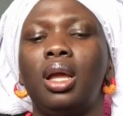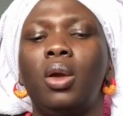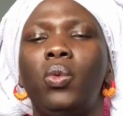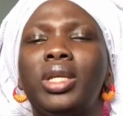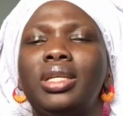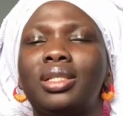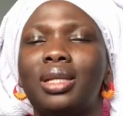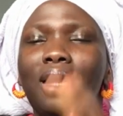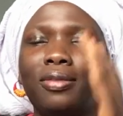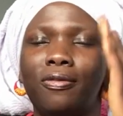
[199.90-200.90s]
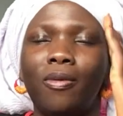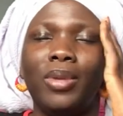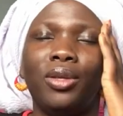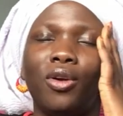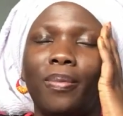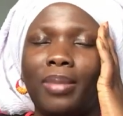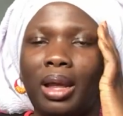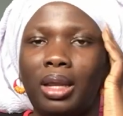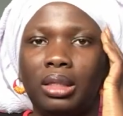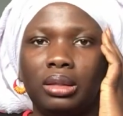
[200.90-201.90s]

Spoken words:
which is transforming your mind,